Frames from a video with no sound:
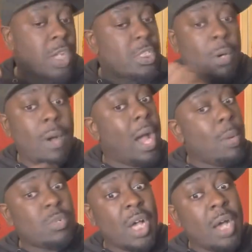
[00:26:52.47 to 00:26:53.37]
So I
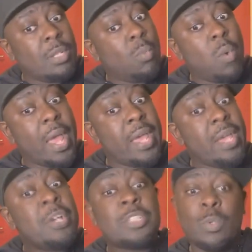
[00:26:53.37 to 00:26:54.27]
was unaware.
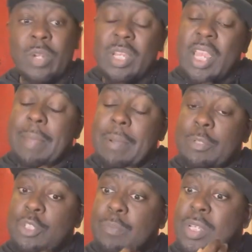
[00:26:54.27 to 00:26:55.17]
So when it came up
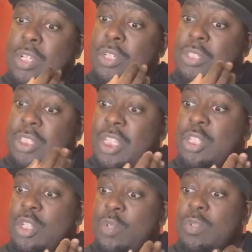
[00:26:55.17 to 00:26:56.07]
as to be
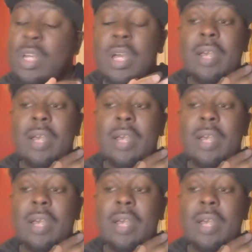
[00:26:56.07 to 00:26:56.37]
continued,